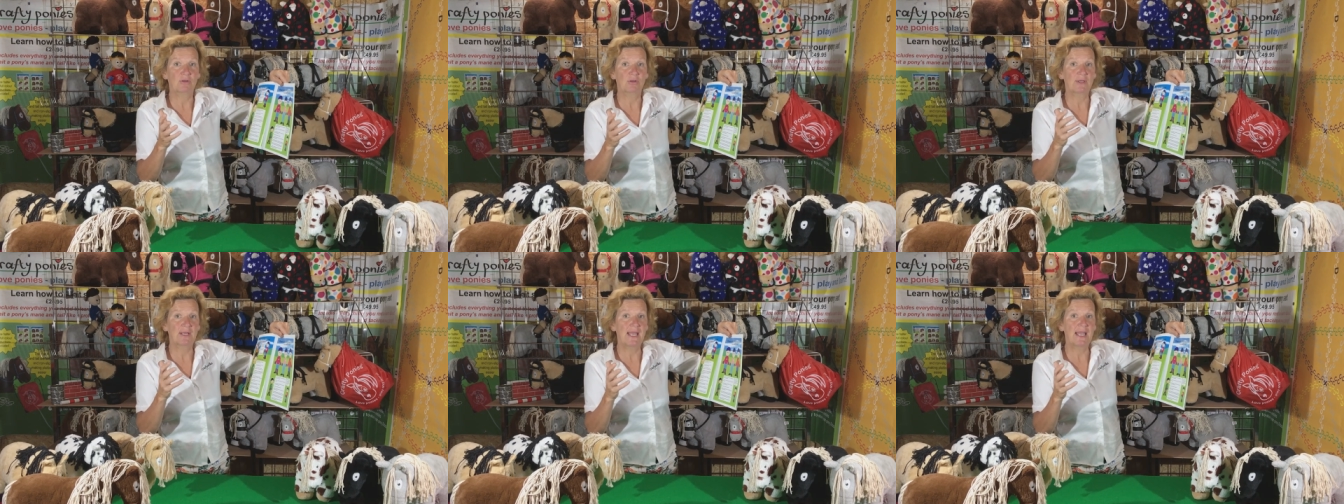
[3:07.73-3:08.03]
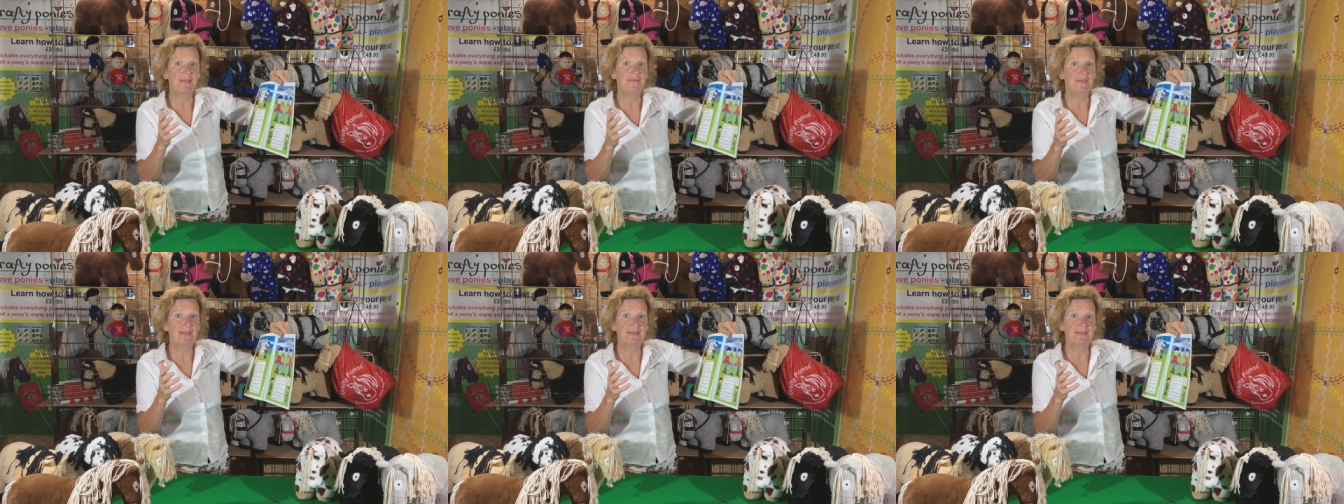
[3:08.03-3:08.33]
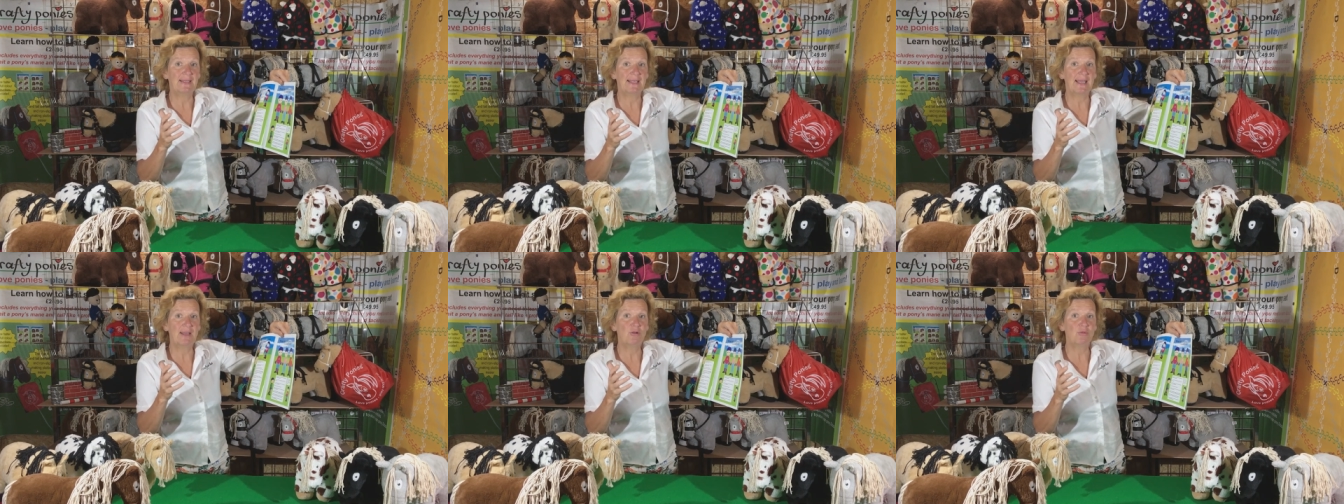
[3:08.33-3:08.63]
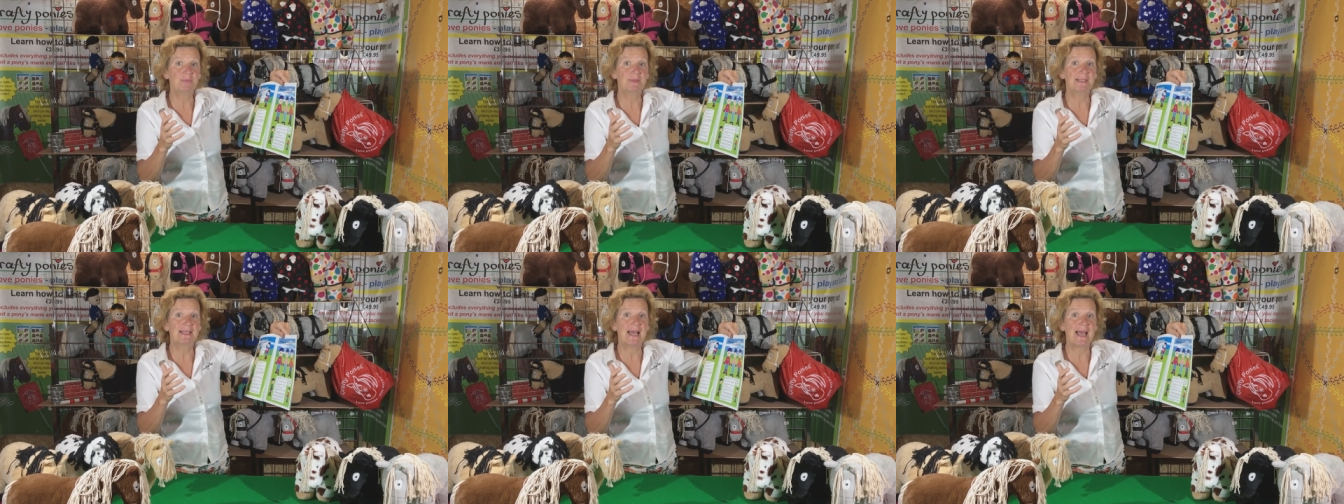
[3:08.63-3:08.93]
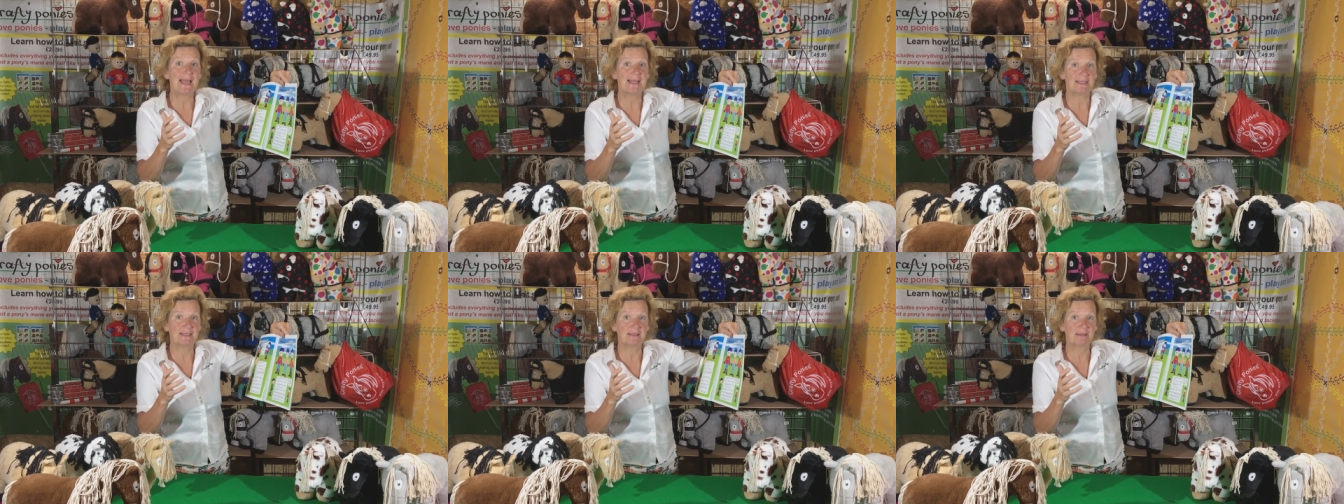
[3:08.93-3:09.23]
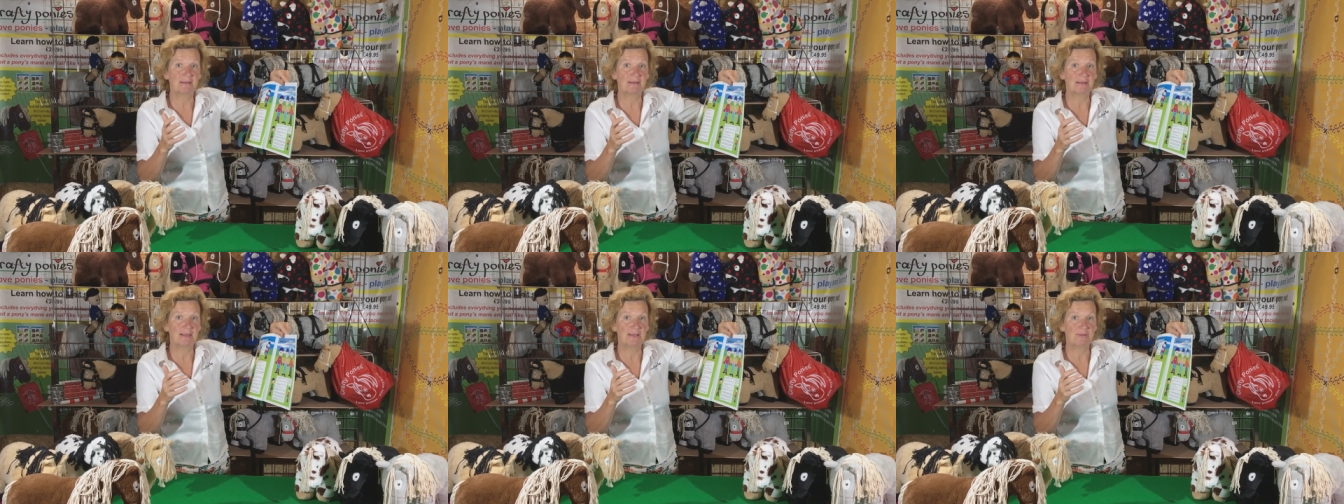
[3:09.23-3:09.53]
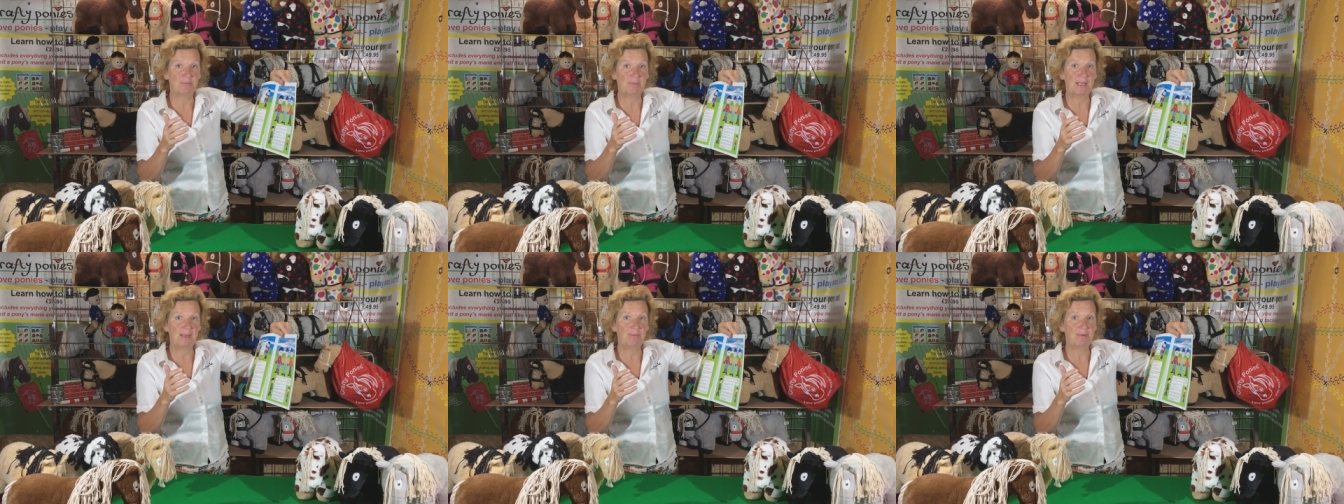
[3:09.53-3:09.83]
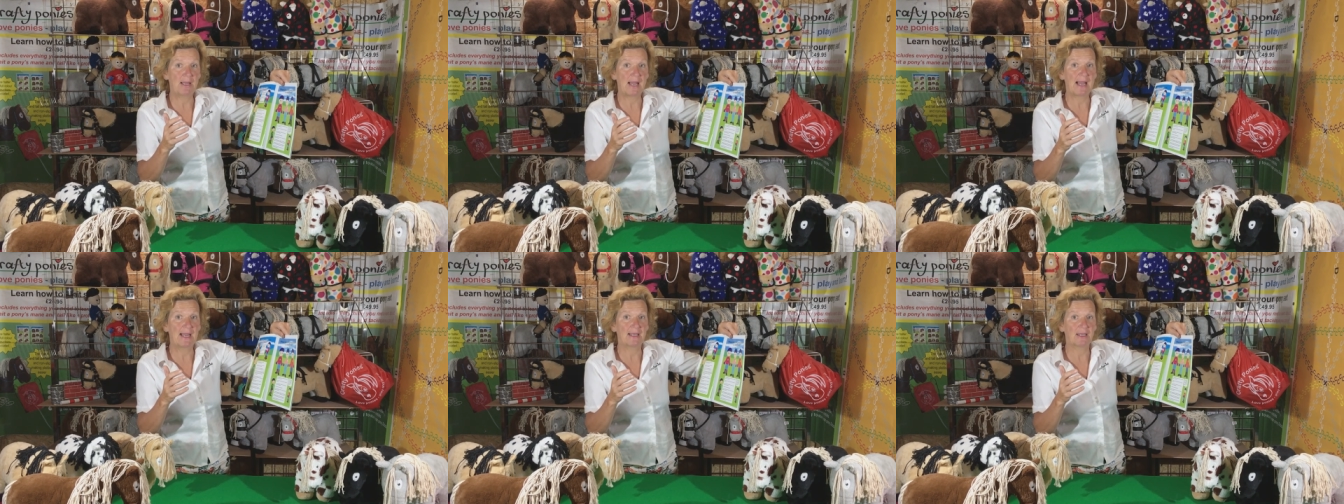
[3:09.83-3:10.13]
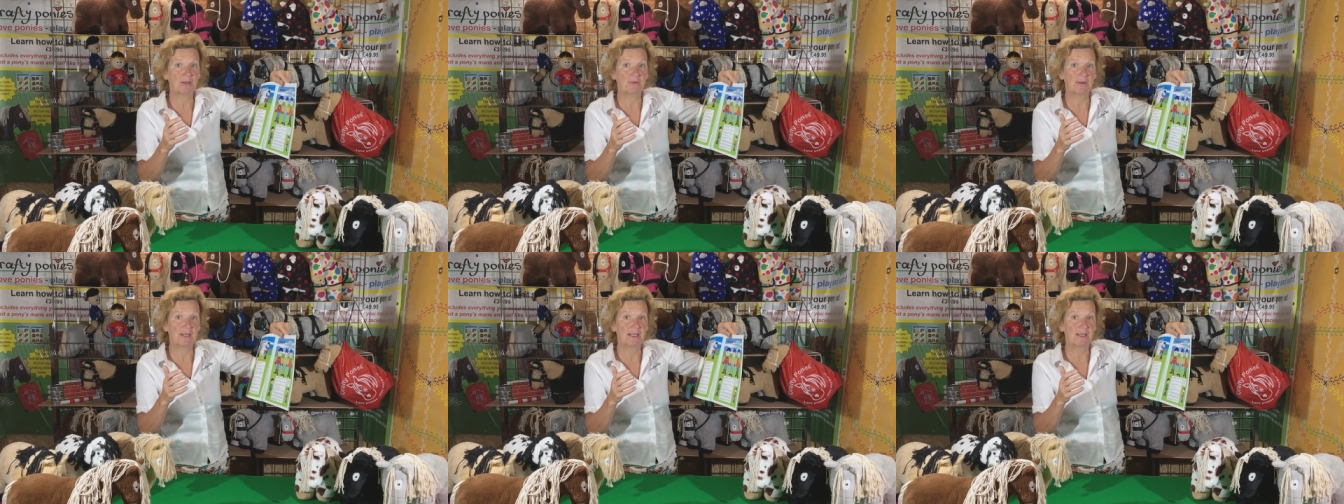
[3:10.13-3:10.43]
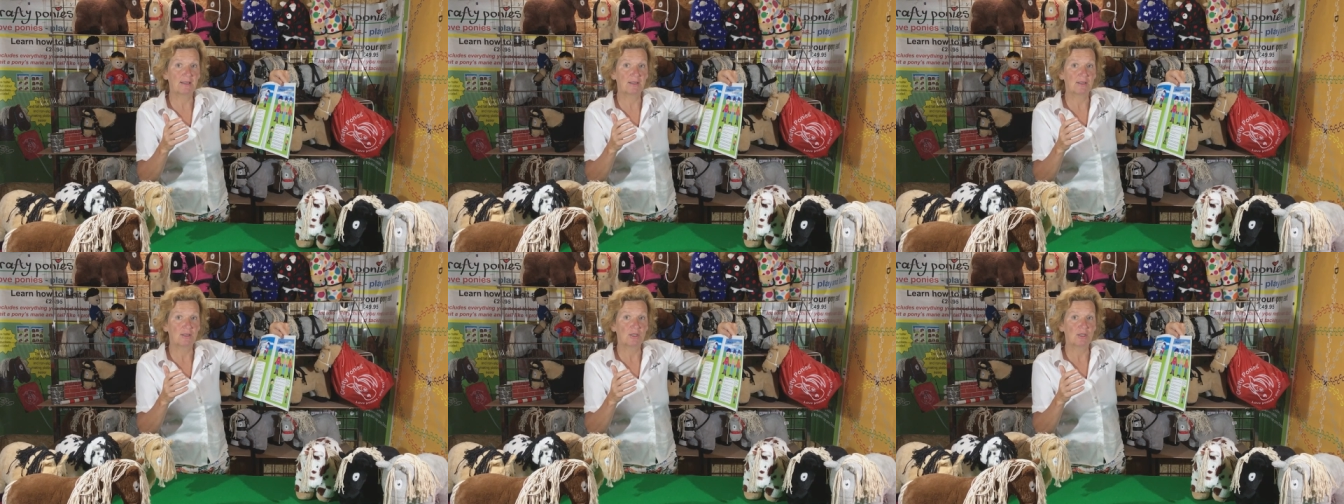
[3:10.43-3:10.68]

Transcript: okay, and they, they get upset if people are angry.